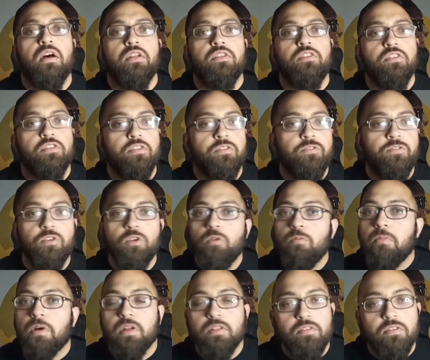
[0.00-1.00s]
just a few
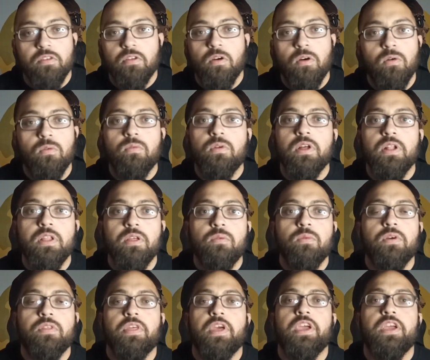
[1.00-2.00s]
months ago really,
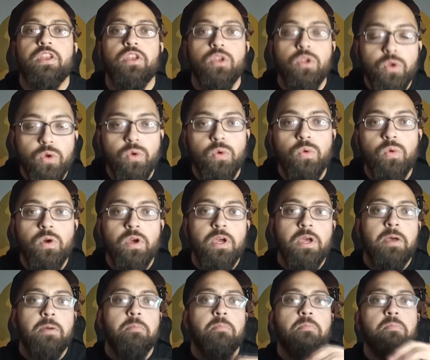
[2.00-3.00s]
with a new
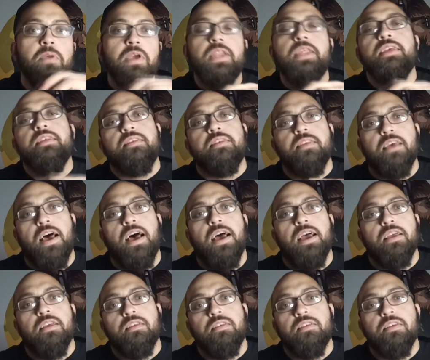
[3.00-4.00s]
mini
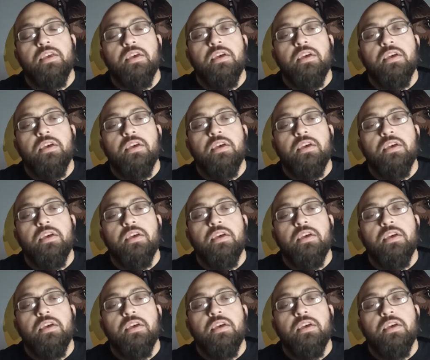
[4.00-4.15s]
size